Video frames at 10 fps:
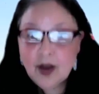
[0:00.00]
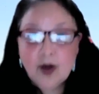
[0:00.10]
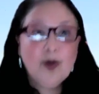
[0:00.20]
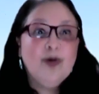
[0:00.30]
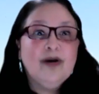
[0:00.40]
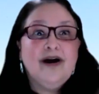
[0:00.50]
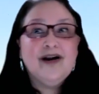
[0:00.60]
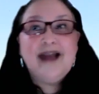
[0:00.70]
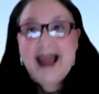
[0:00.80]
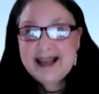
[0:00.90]
or
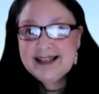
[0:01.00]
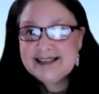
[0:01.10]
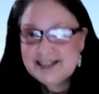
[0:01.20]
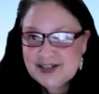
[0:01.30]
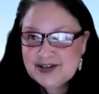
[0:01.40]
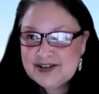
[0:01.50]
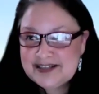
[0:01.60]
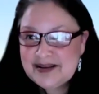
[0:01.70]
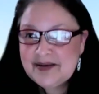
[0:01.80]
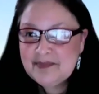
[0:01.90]
our
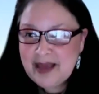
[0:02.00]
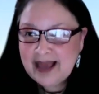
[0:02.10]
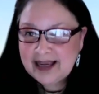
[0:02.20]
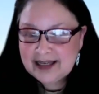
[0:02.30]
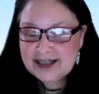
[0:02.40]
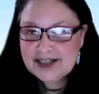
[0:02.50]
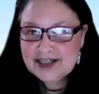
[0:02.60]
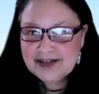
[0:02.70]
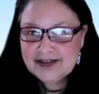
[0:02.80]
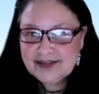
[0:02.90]
ancestors' baggage,
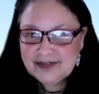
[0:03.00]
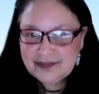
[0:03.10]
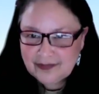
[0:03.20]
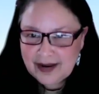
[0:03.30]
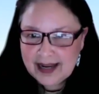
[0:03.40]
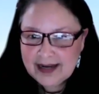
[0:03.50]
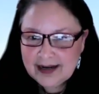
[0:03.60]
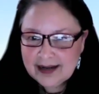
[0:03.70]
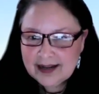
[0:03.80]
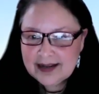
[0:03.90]
right?
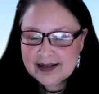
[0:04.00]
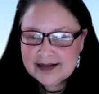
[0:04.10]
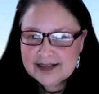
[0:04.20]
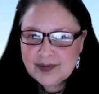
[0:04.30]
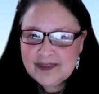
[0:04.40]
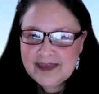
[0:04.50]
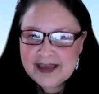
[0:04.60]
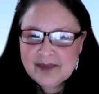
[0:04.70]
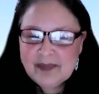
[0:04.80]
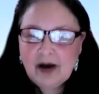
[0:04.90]
So we think
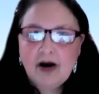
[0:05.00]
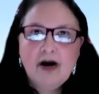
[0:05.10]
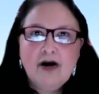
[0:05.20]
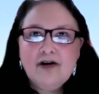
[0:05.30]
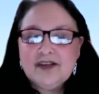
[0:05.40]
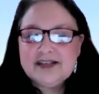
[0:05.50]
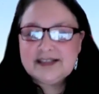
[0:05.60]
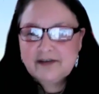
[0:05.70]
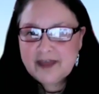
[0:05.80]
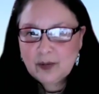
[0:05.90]
about all the
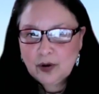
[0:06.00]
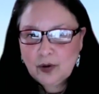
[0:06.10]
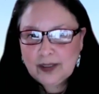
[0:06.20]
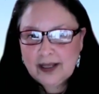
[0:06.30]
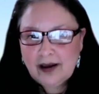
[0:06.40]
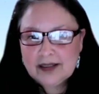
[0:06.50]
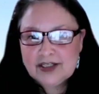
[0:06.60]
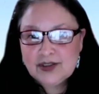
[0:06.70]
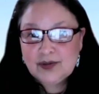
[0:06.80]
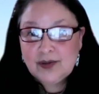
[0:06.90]
stuff that we're holding on
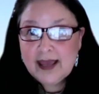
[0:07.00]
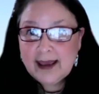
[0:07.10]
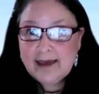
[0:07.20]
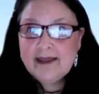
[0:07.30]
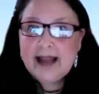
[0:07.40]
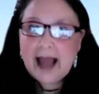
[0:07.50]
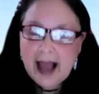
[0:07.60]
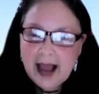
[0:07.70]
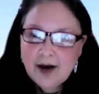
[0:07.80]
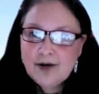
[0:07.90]
to, and then
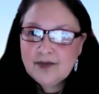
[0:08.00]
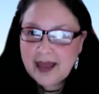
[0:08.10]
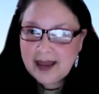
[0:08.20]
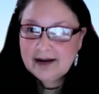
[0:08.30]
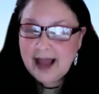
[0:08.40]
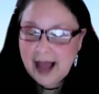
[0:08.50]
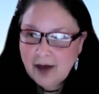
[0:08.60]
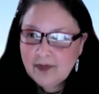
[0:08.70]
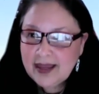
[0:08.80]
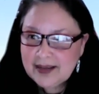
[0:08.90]
how
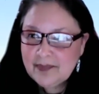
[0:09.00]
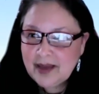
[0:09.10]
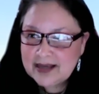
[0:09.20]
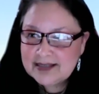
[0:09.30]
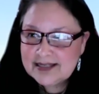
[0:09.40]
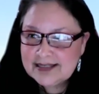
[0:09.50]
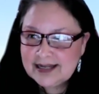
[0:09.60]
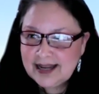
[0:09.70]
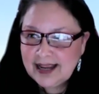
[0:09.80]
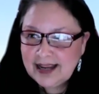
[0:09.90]
that impacts us
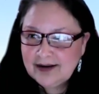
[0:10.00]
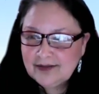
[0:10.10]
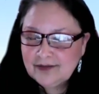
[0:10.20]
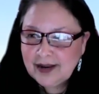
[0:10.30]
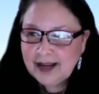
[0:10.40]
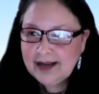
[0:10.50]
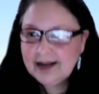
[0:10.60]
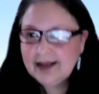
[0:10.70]
today, right?